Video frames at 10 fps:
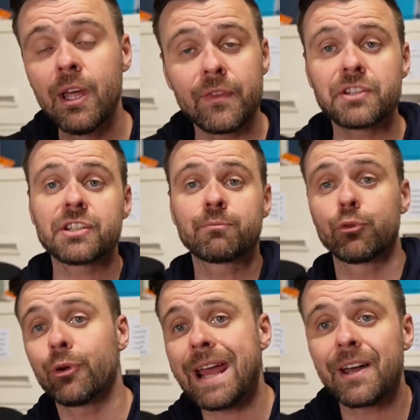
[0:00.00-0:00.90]
They just
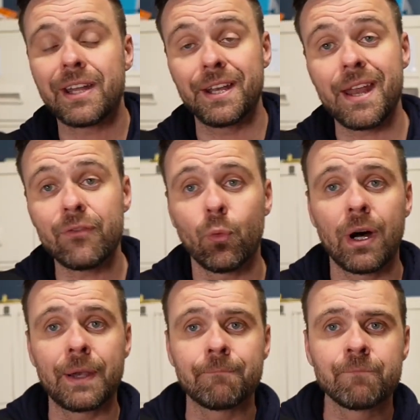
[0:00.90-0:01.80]
brought out another
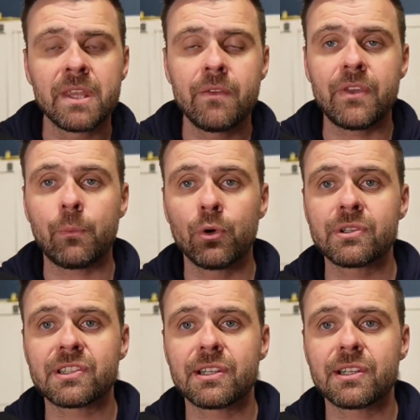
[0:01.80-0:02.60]
one that was